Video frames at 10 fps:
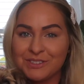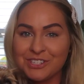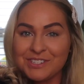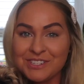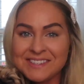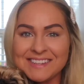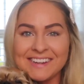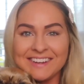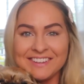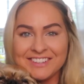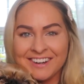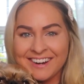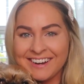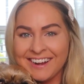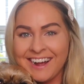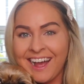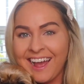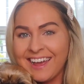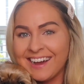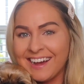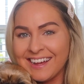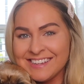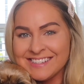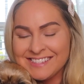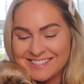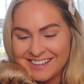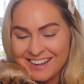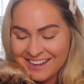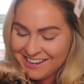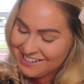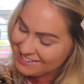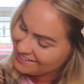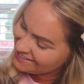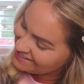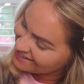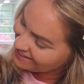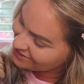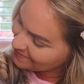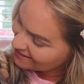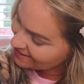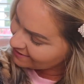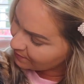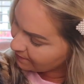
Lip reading: She's just sitting under. Hey guys. She's just sitting under my desk